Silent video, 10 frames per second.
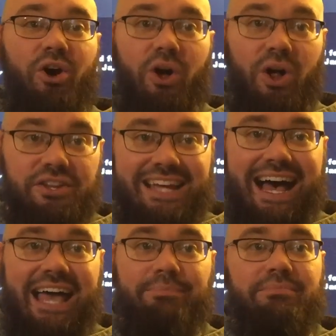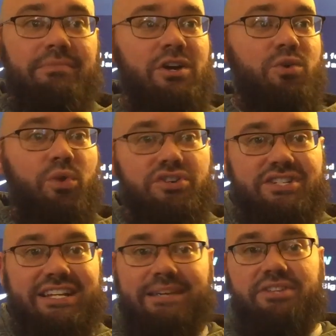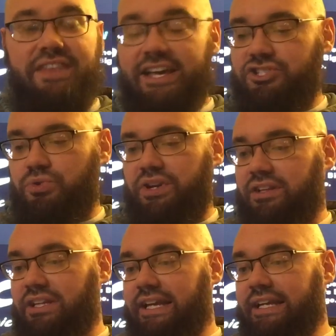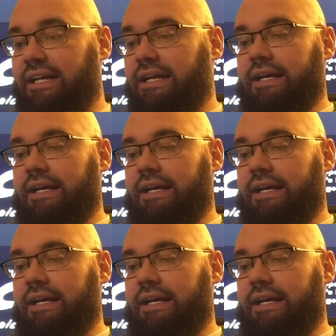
all time worst teams in the history of the league.